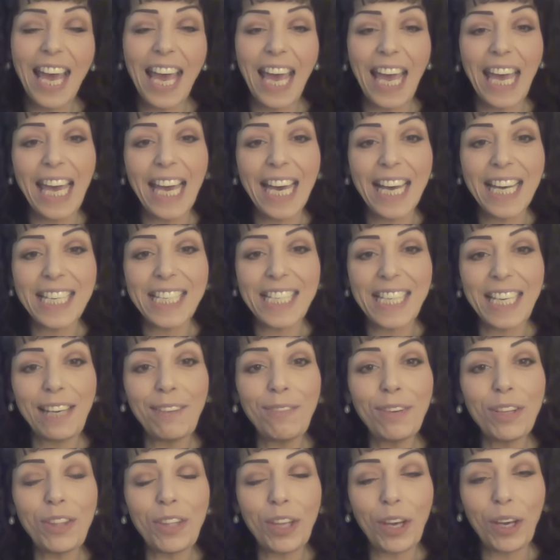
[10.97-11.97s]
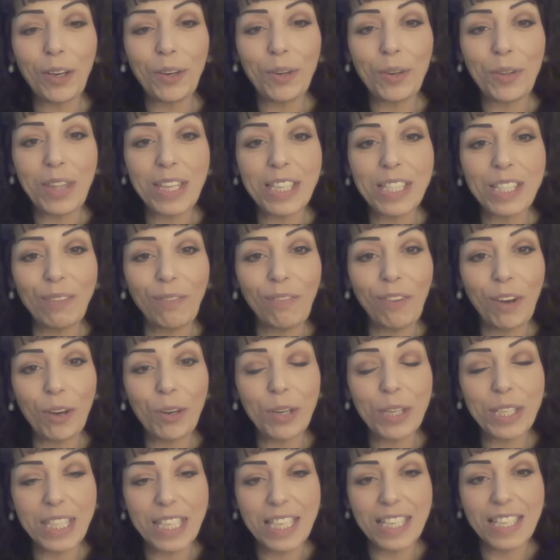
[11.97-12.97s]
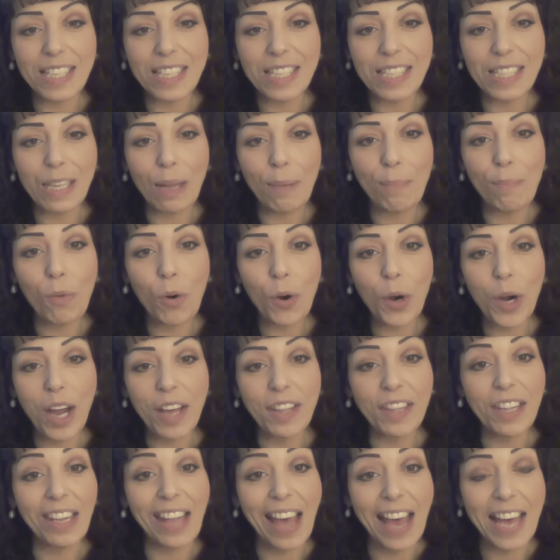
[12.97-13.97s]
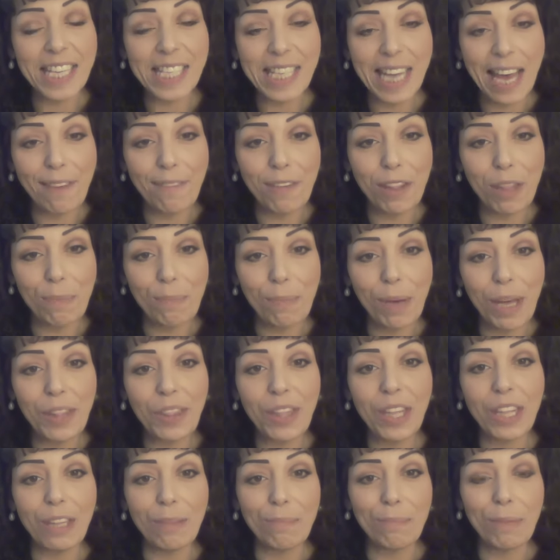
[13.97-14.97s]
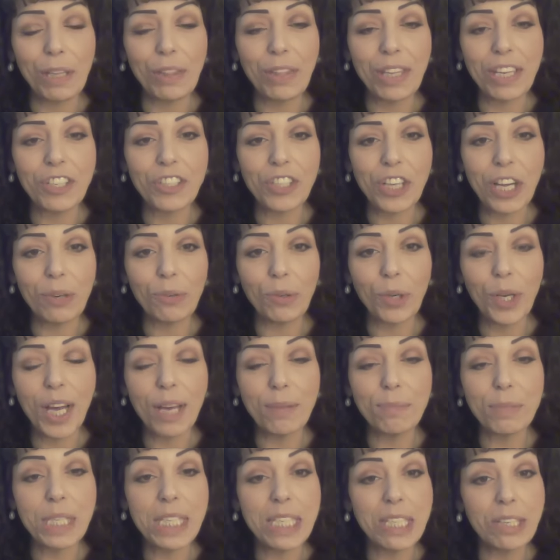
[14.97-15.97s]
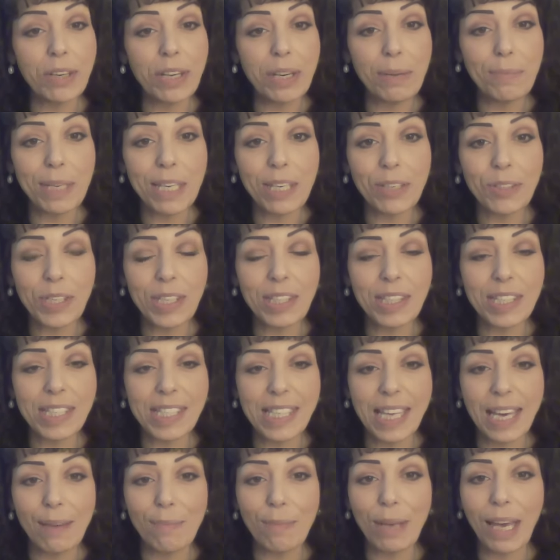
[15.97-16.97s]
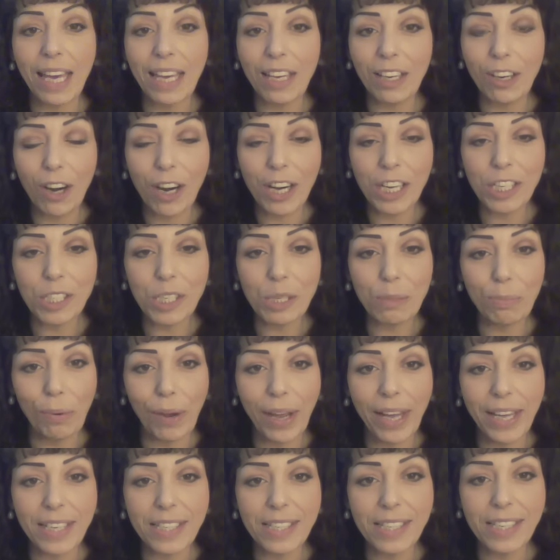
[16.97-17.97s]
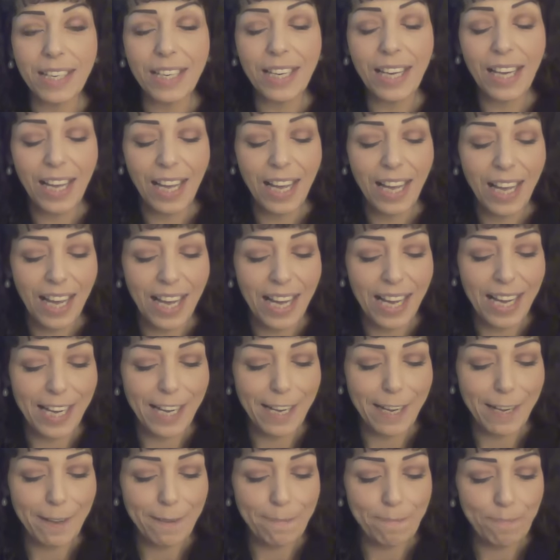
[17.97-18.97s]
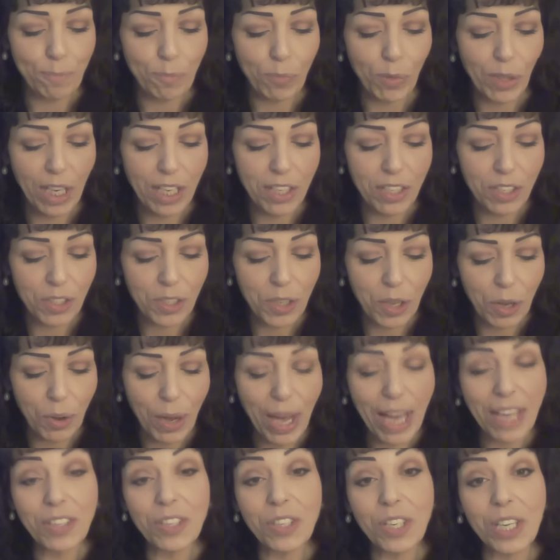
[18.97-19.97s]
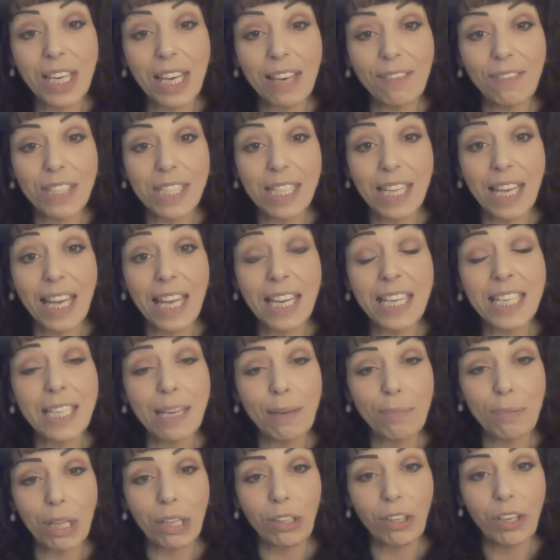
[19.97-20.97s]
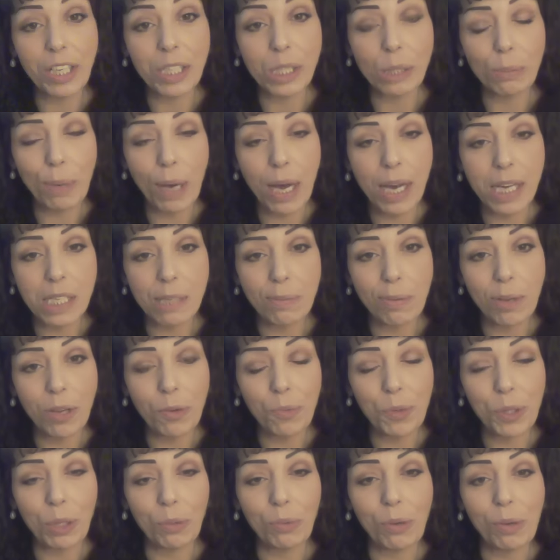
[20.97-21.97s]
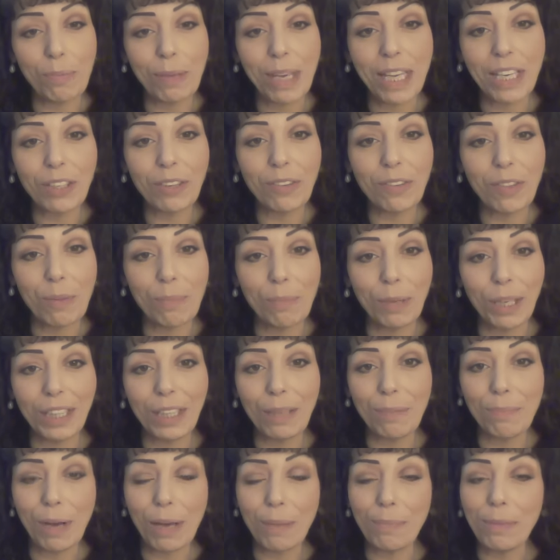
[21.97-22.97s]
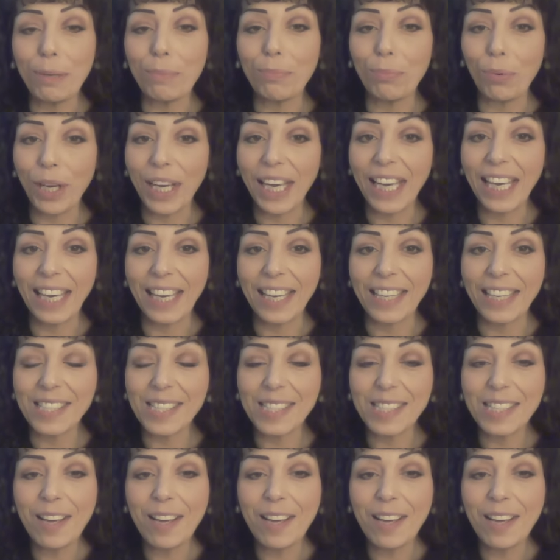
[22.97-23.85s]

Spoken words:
and even though this focuses more on the last half of the month and the month in general, I'm still going to be using the same 8-card spread so as to give as in-depth a look as possible at what the remainder of the month might be bringing us.